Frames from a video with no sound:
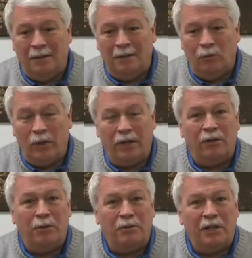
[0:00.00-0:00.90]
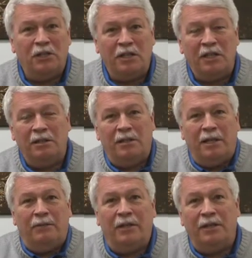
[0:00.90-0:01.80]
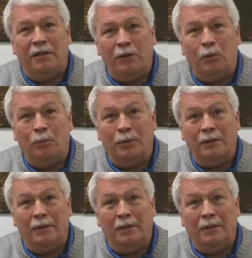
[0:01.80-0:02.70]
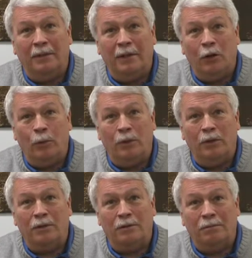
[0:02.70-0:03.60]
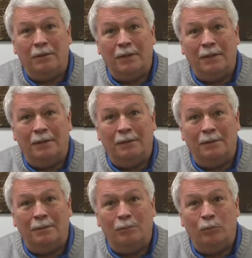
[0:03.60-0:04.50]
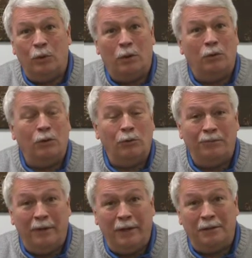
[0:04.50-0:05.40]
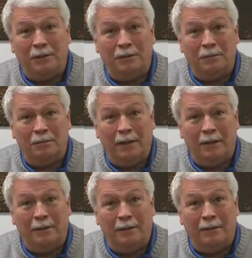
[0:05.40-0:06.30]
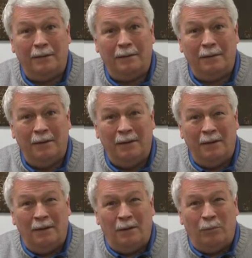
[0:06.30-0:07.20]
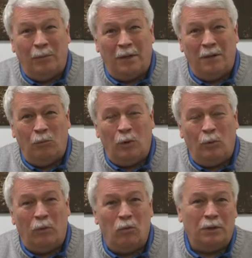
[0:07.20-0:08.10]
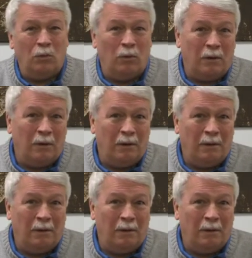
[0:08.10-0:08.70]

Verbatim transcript: We could use HGTV's help in, in helping us uh, put on a new face and, and become what we once were